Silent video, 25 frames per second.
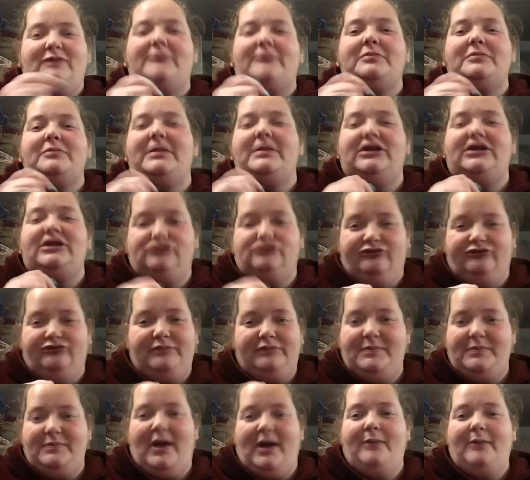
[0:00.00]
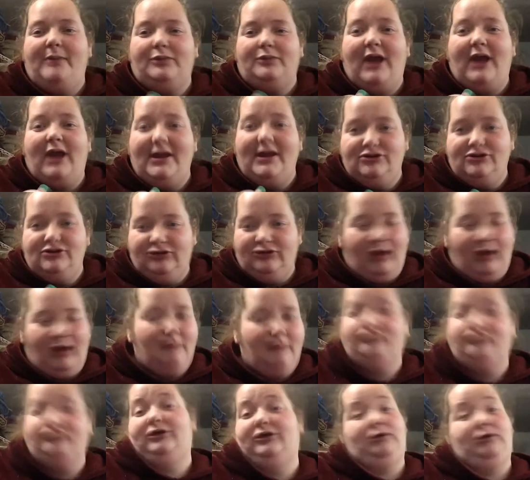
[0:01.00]
made Jiffy Pop or had I
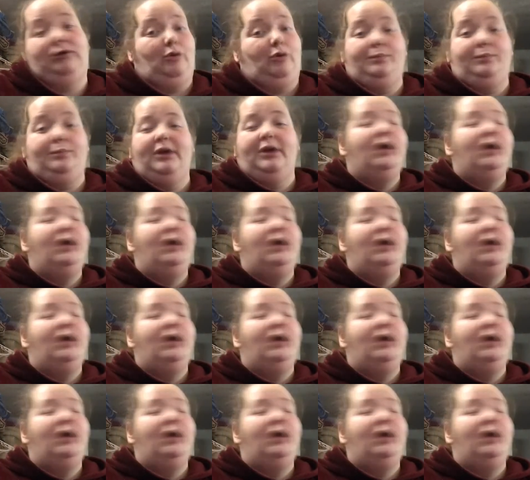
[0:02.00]
was like, "Nope."